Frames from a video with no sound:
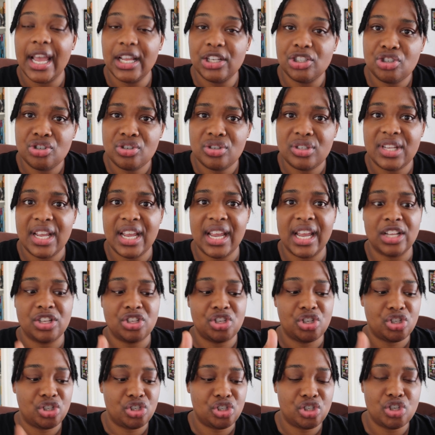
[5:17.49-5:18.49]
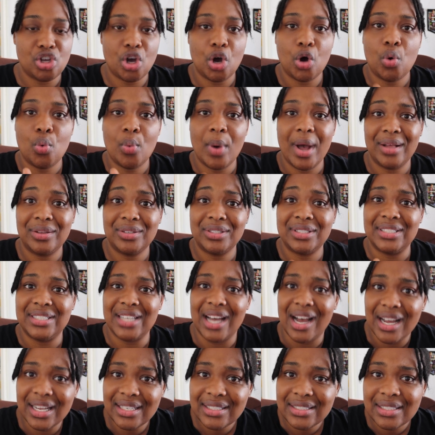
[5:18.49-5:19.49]
interesting and so well
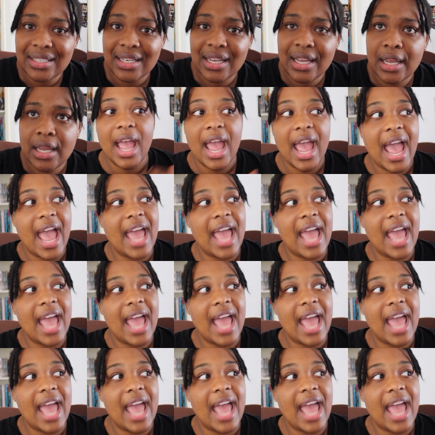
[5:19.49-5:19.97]
done.